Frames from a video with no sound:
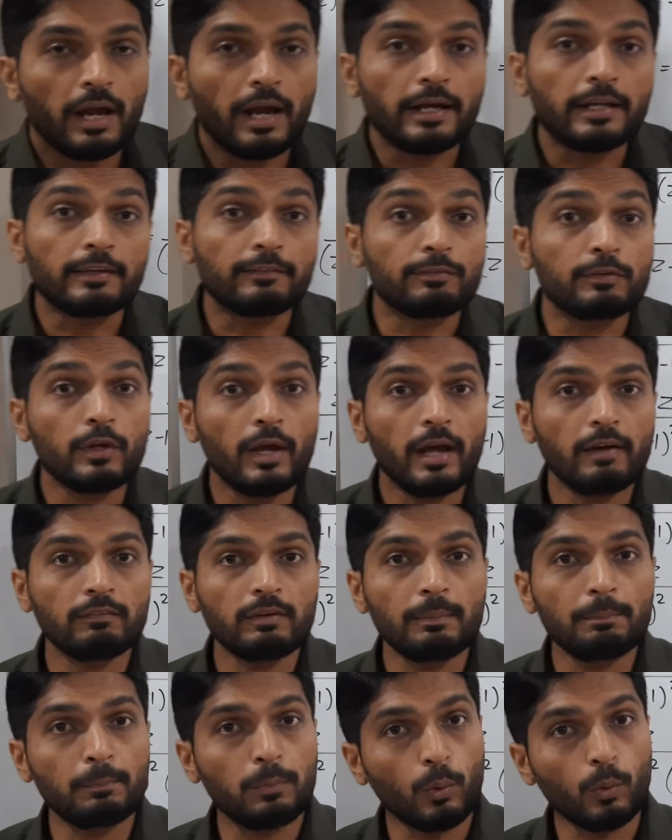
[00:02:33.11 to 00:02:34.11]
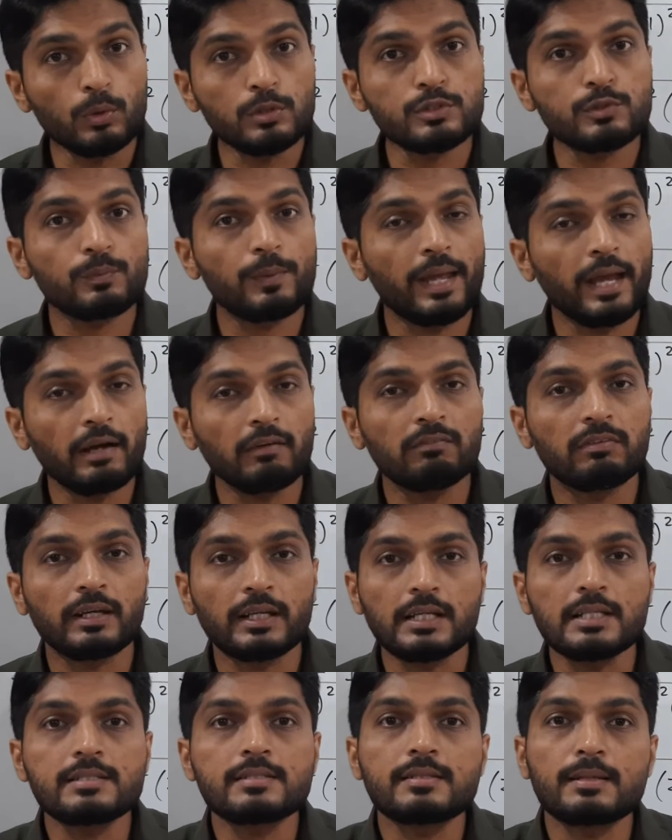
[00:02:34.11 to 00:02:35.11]
And if you have a poles, we have
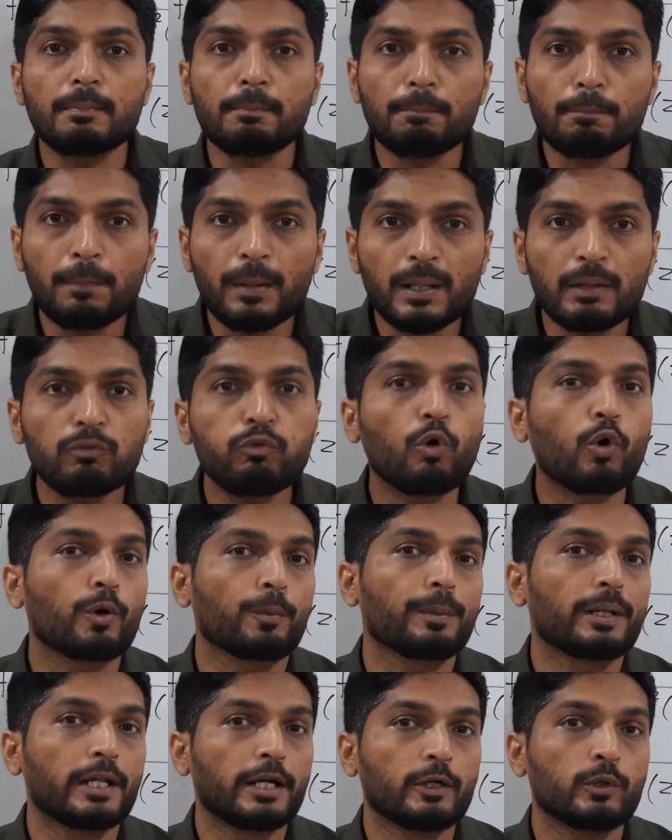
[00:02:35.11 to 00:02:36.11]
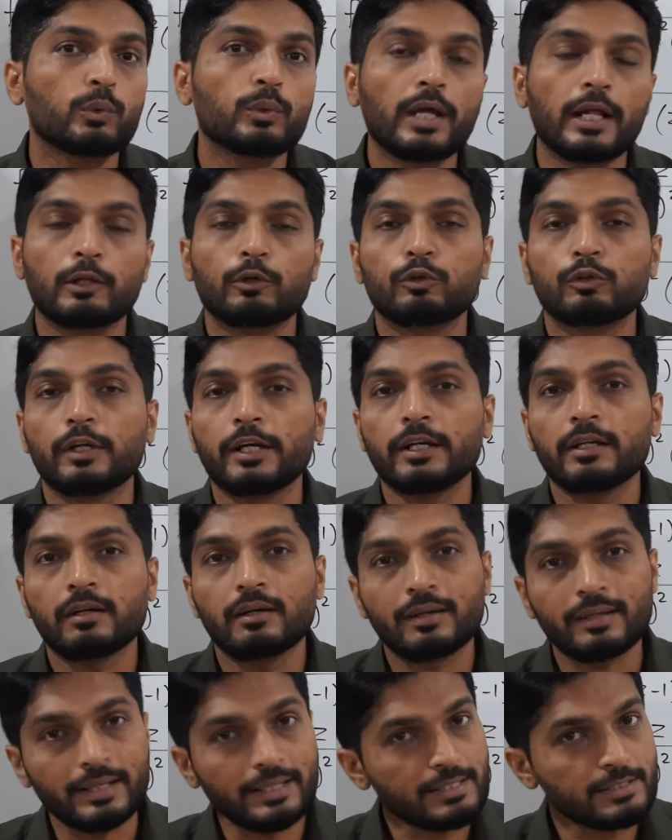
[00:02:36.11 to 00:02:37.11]
very simple formulae to calculate
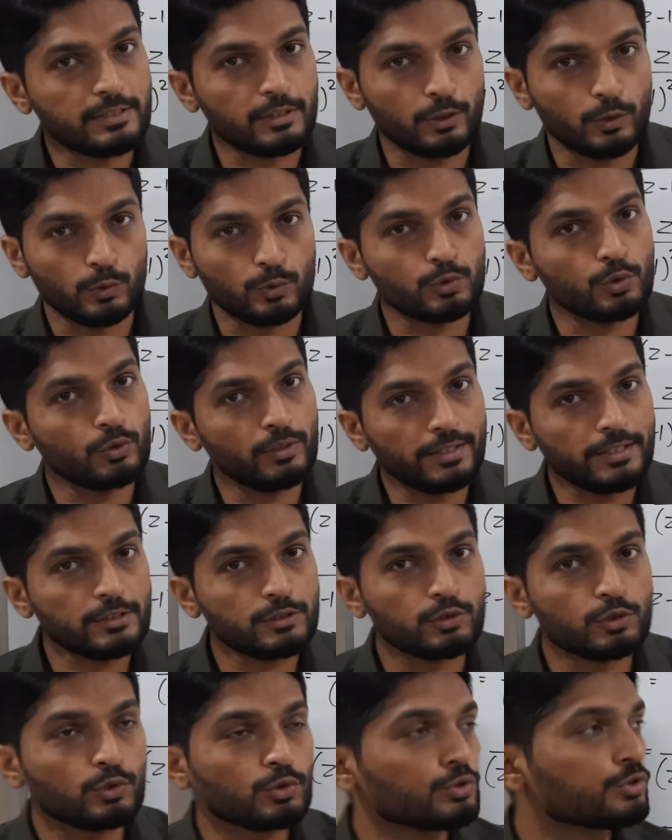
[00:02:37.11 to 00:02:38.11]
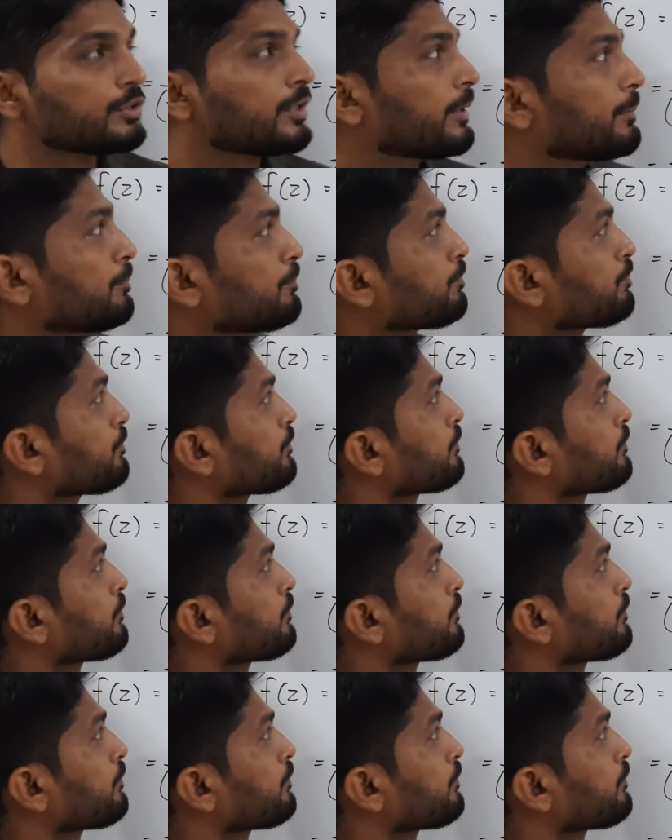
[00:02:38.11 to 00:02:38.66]
residue. So let us use them.